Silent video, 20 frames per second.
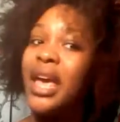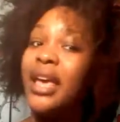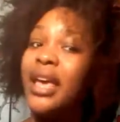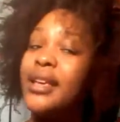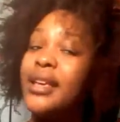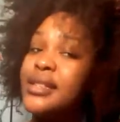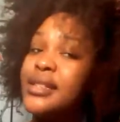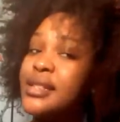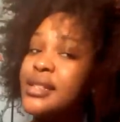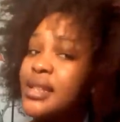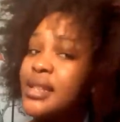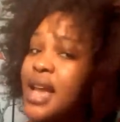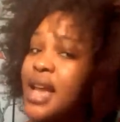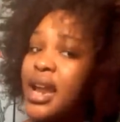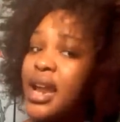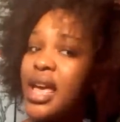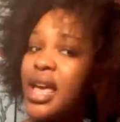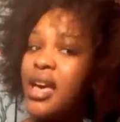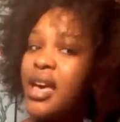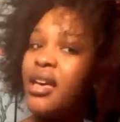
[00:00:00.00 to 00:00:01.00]
8 because it's a
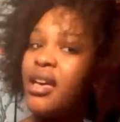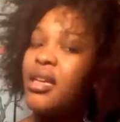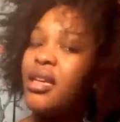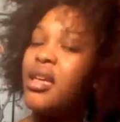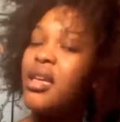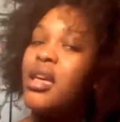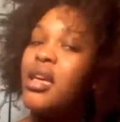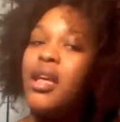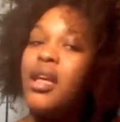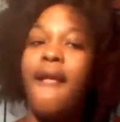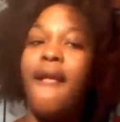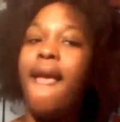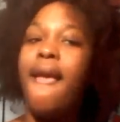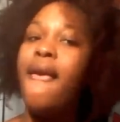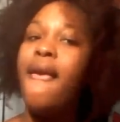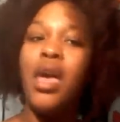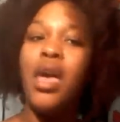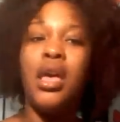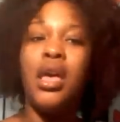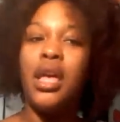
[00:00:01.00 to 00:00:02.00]
lot of hair.
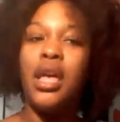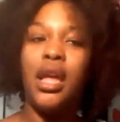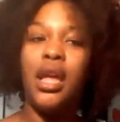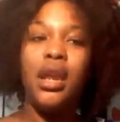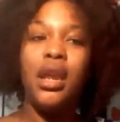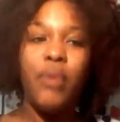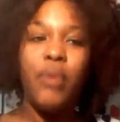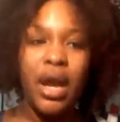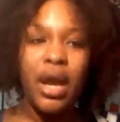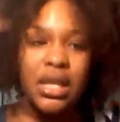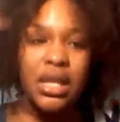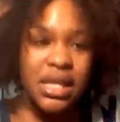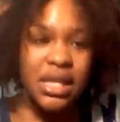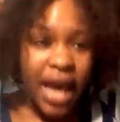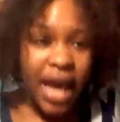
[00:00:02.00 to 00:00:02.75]
Anyways,